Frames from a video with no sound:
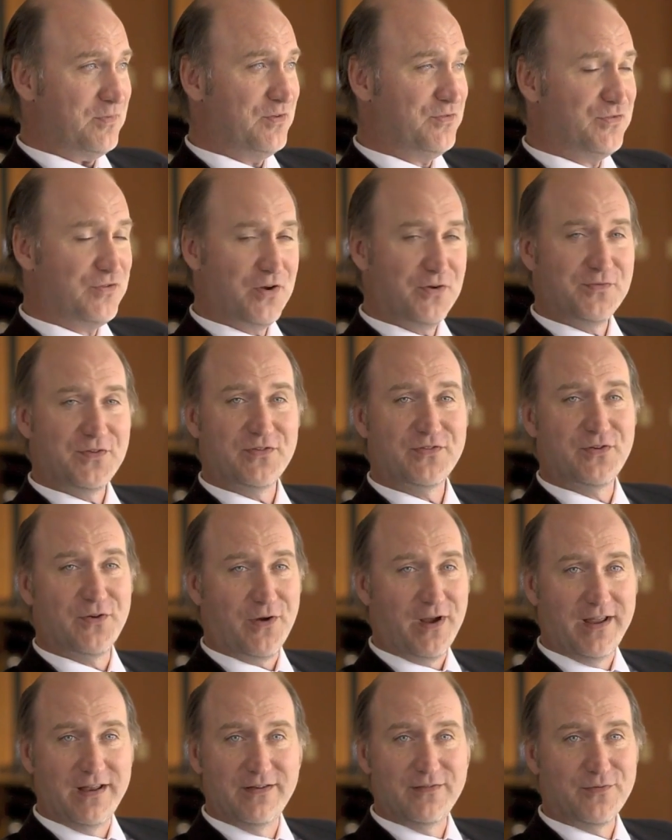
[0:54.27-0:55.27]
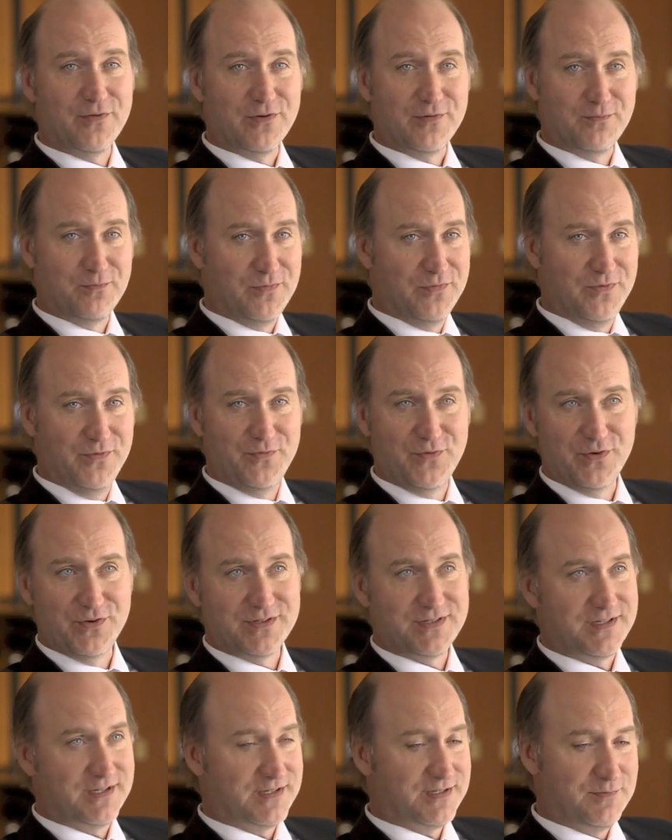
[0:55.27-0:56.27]
served us great for the
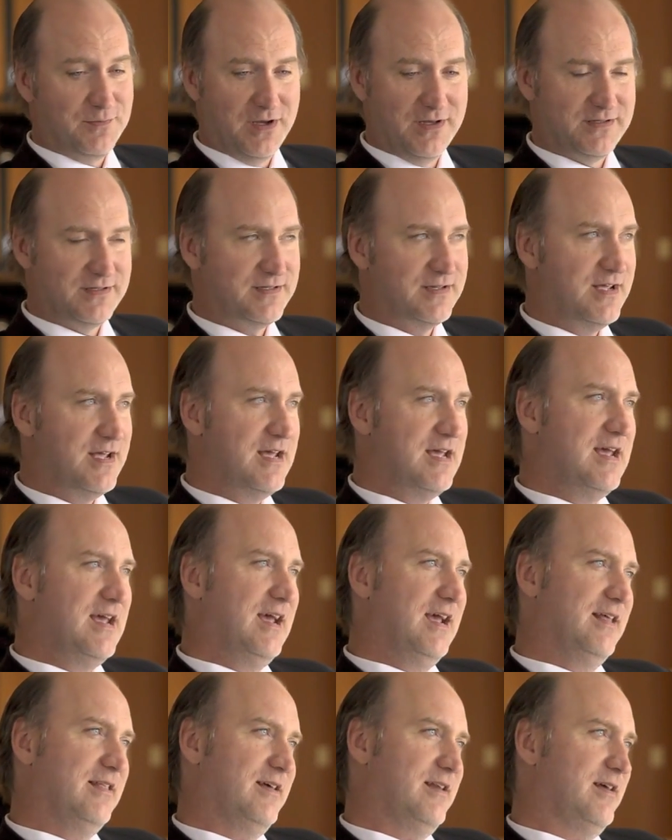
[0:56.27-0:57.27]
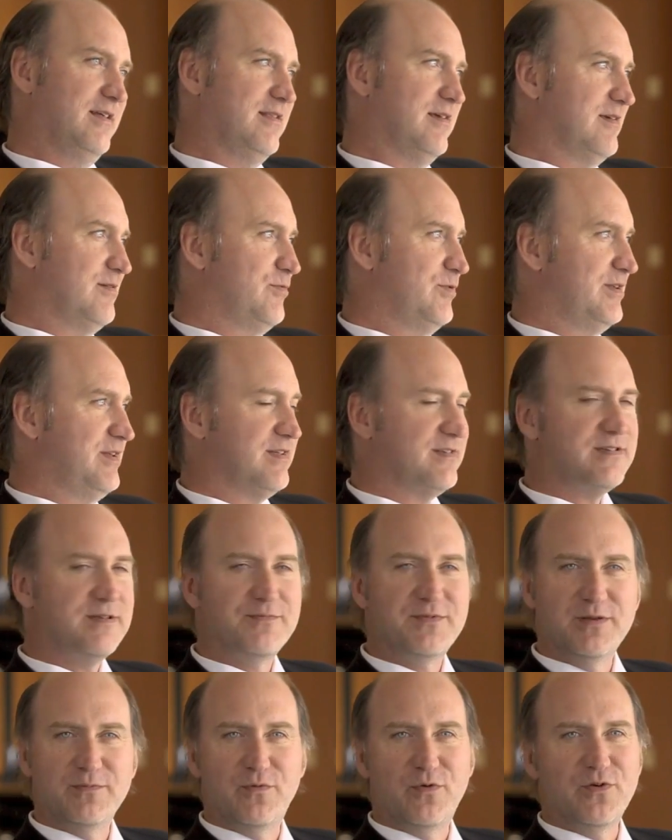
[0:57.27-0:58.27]
first 6 months. And then I think we did
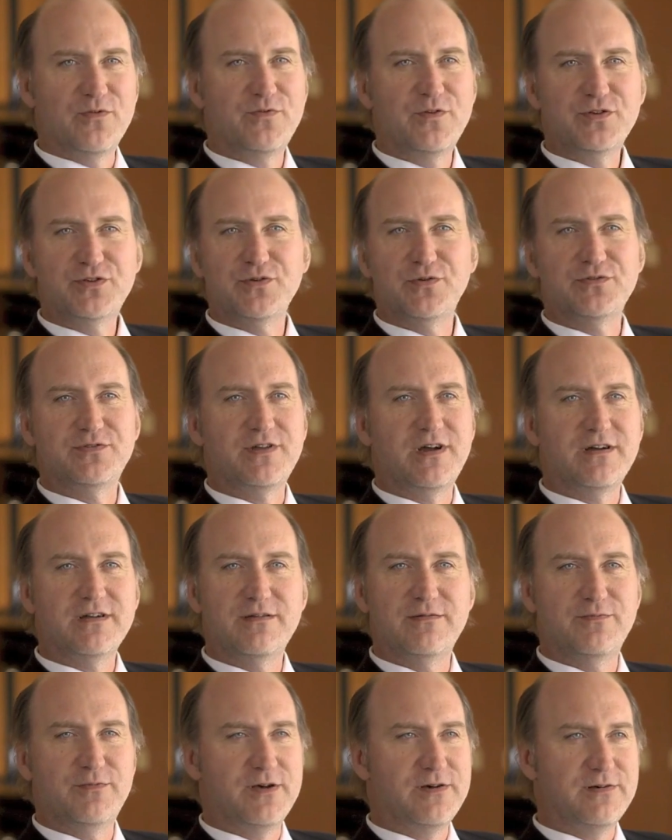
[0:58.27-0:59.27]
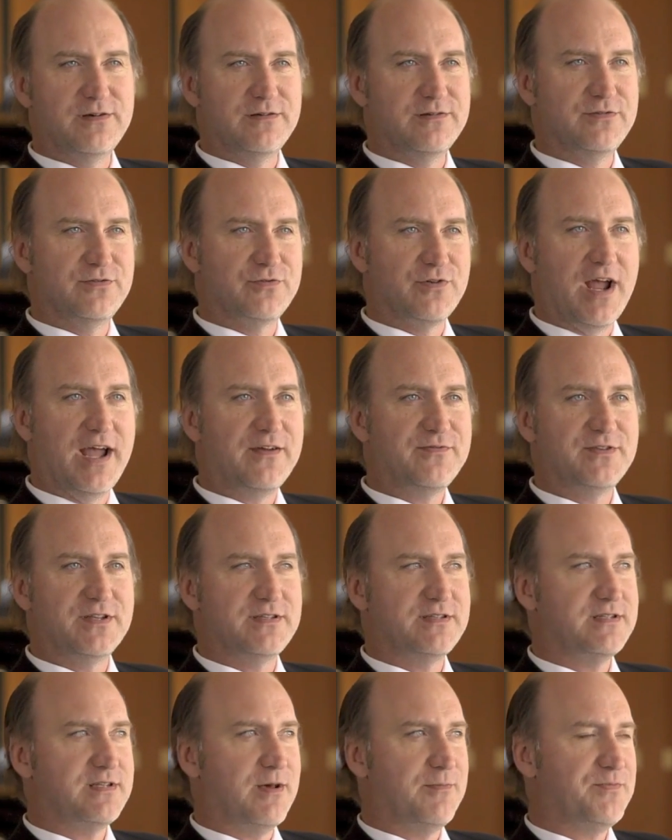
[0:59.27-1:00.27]
something more official. Doug
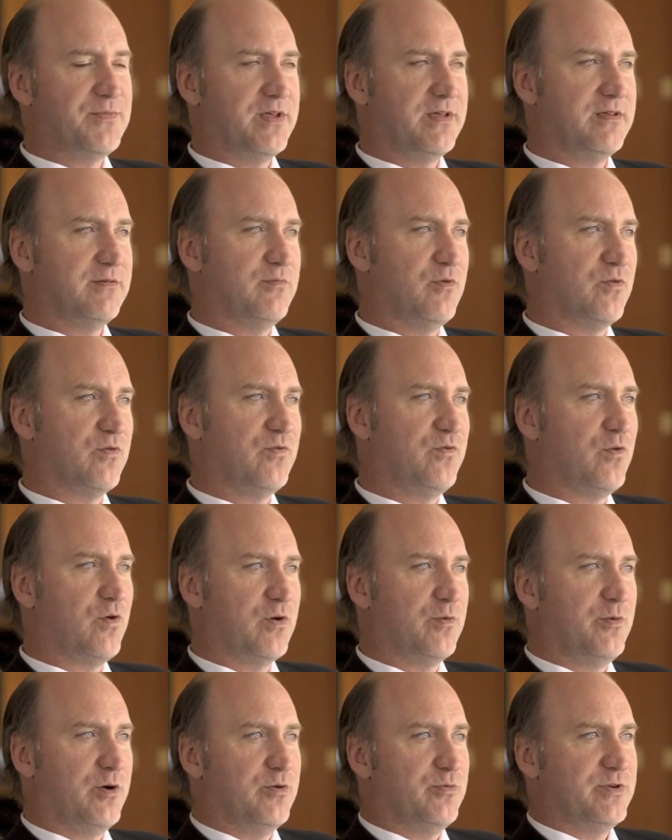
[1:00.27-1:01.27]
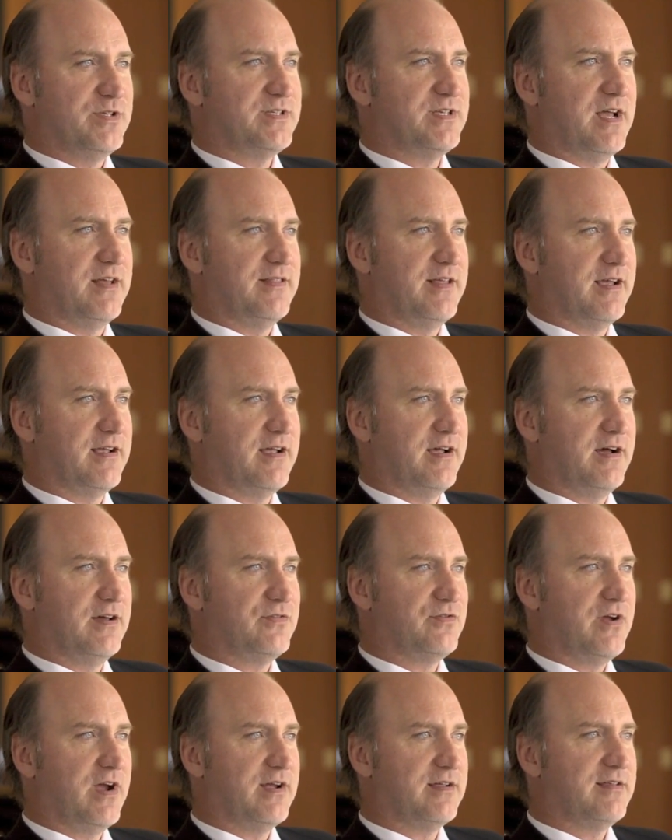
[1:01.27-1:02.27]
drafted something more formal, and we signed that
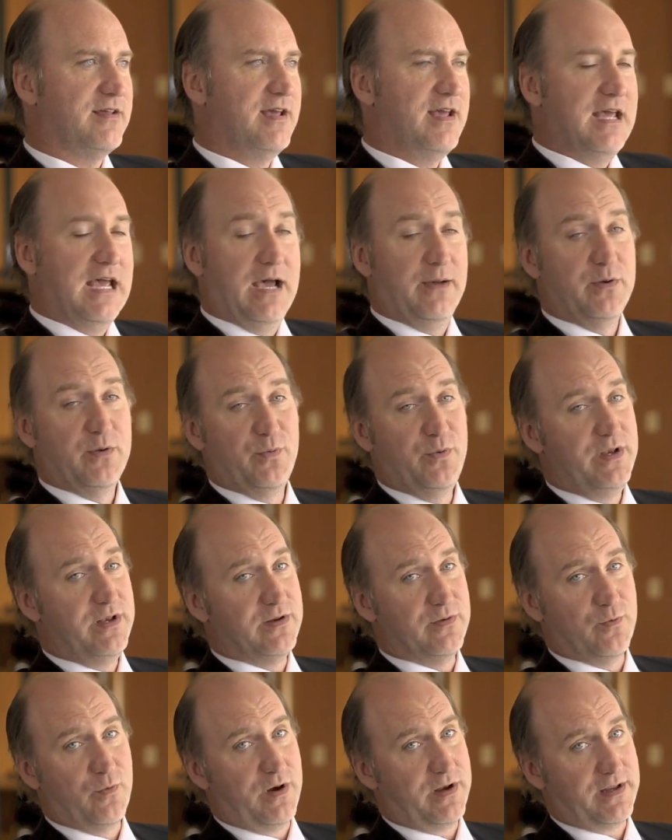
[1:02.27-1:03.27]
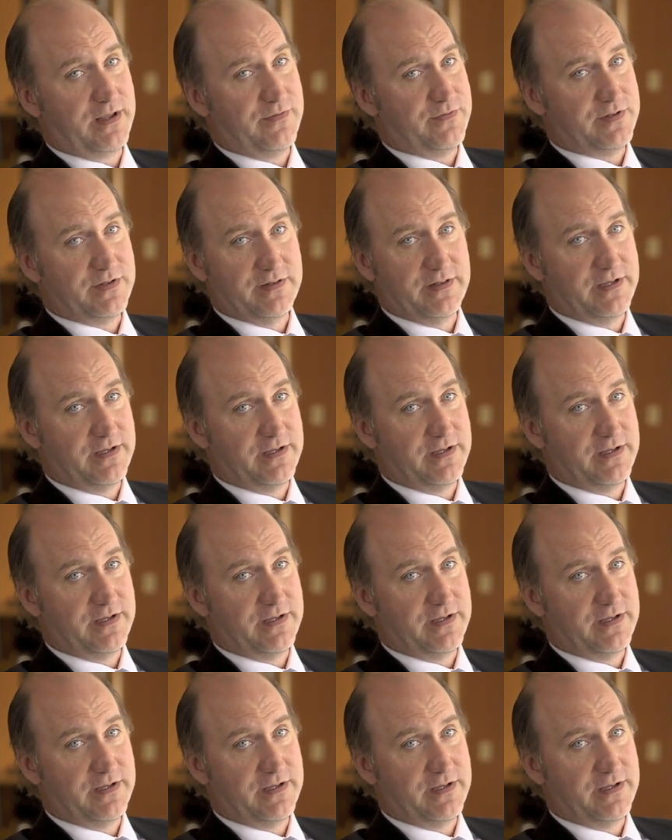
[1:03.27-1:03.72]
contract. I mean, we didn't want to give it to